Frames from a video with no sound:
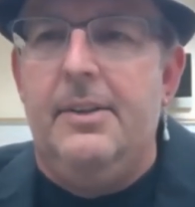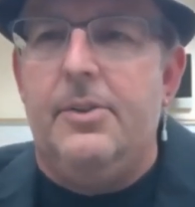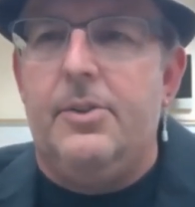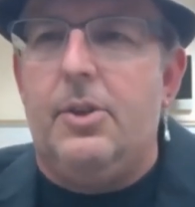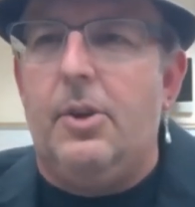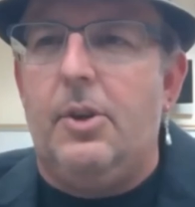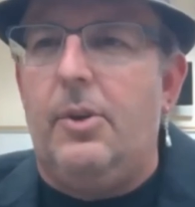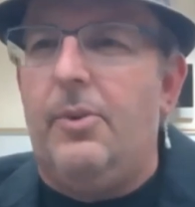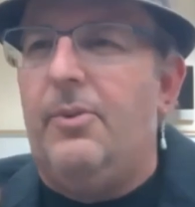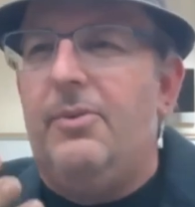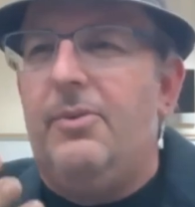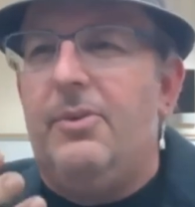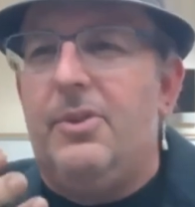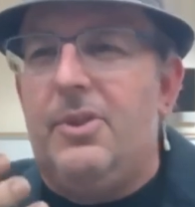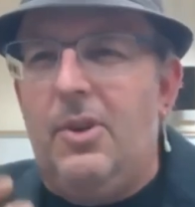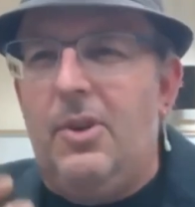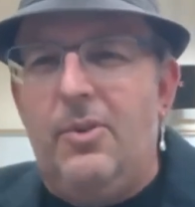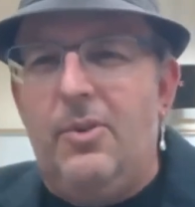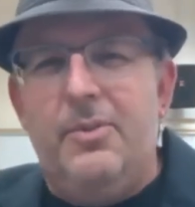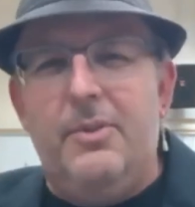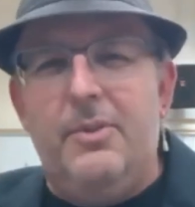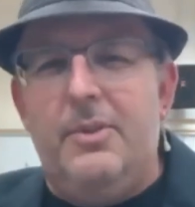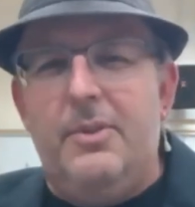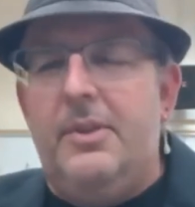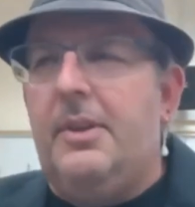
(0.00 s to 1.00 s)
So
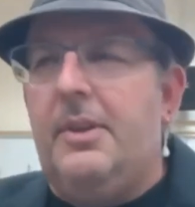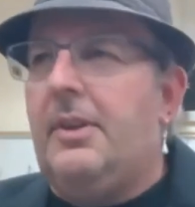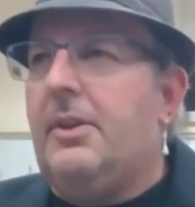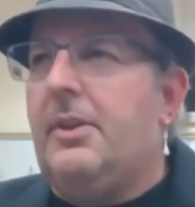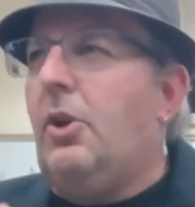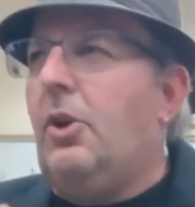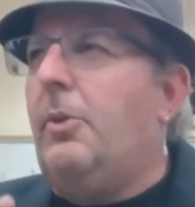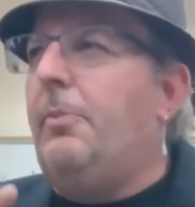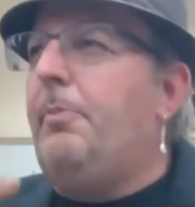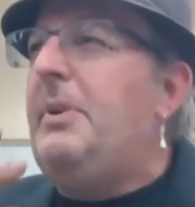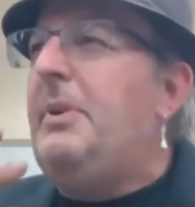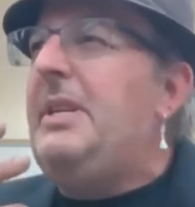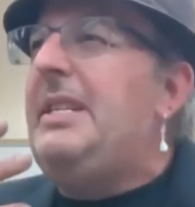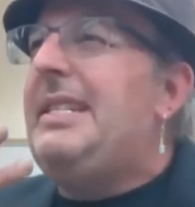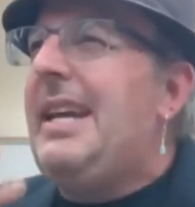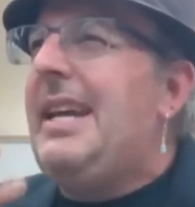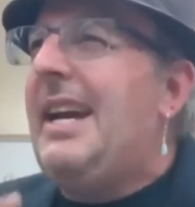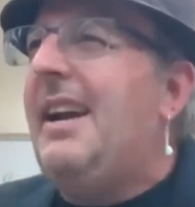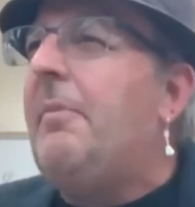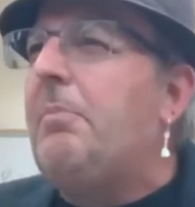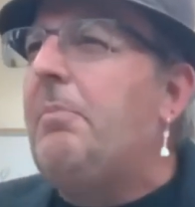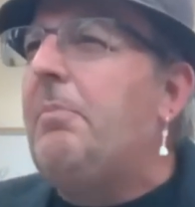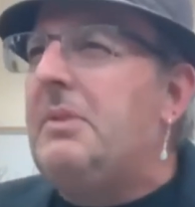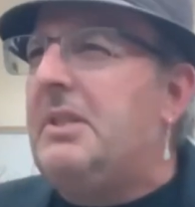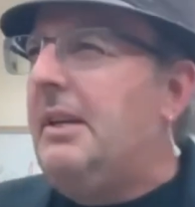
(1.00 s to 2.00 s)
don't don't be
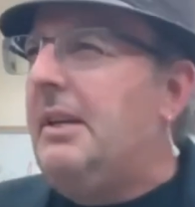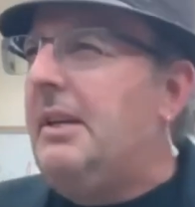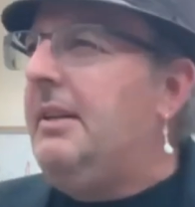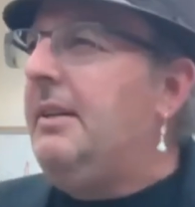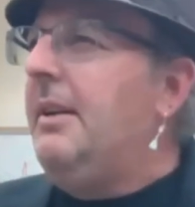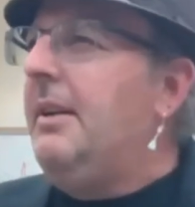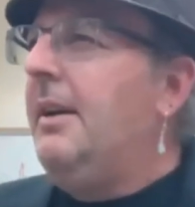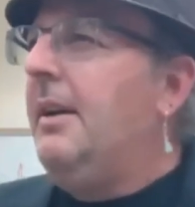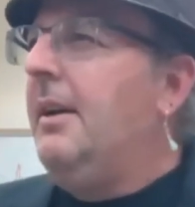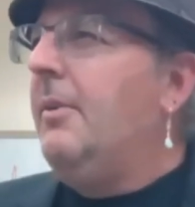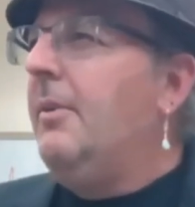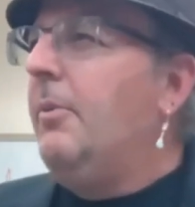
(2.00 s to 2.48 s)
tempted